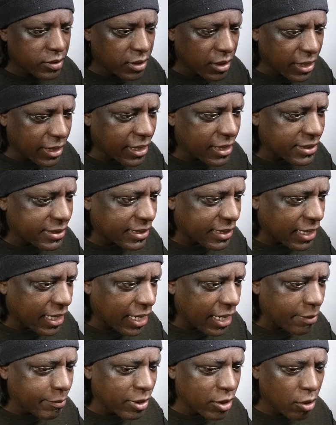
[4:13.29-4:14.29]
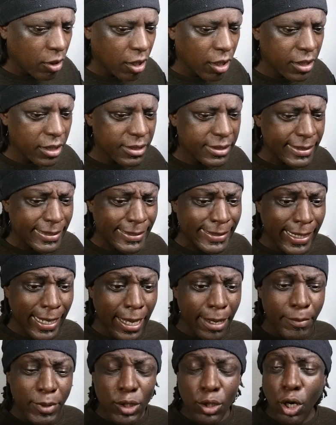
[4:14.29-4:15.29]
Like I said, I'm an artist, and
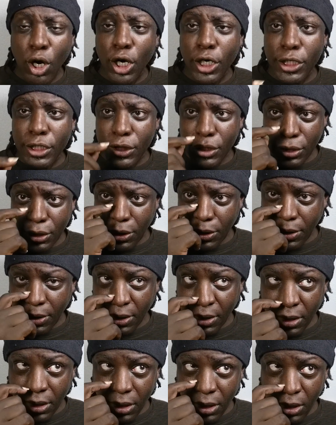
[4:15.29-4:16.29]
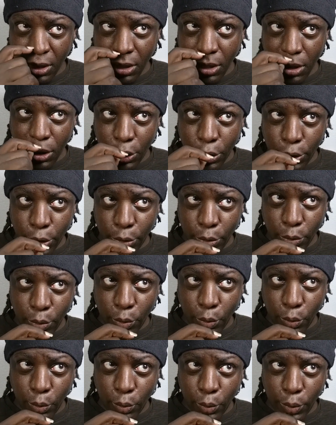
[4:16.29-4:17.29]
I'm an artist
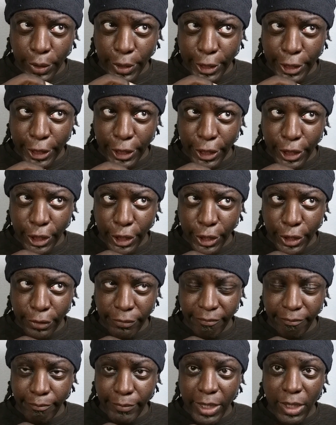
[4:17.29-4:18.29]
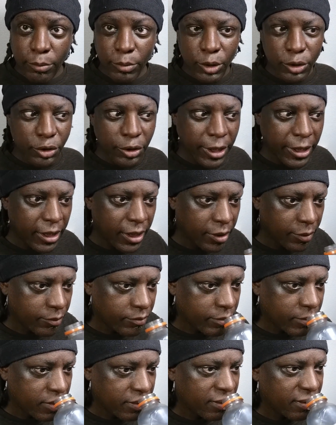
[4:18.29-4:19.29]
with minimal training.
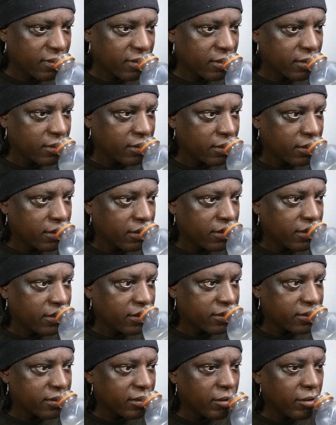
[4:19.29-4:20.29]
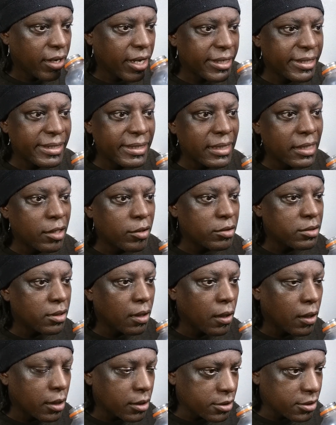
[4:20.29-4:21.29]
So I didn't go
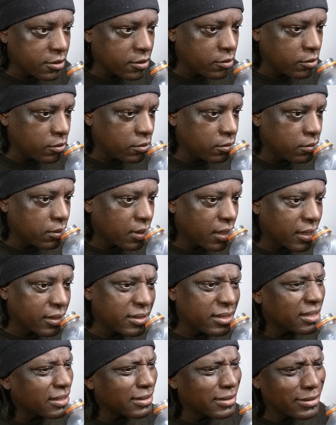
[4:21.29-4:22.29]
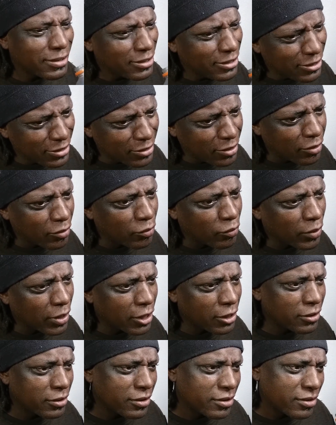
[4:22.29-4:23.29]
to art school. I took, you know,
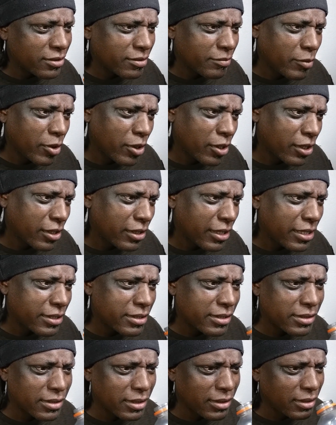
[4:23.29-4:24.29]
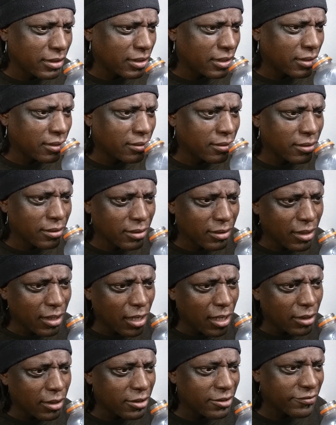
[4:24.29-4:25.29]
regular, just some art classes in
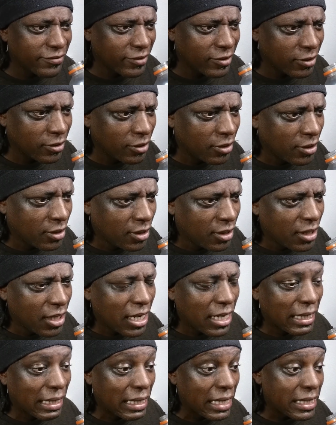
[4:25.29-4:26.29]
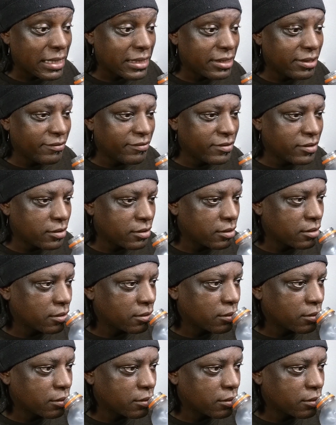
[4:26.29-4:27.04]
college for electives.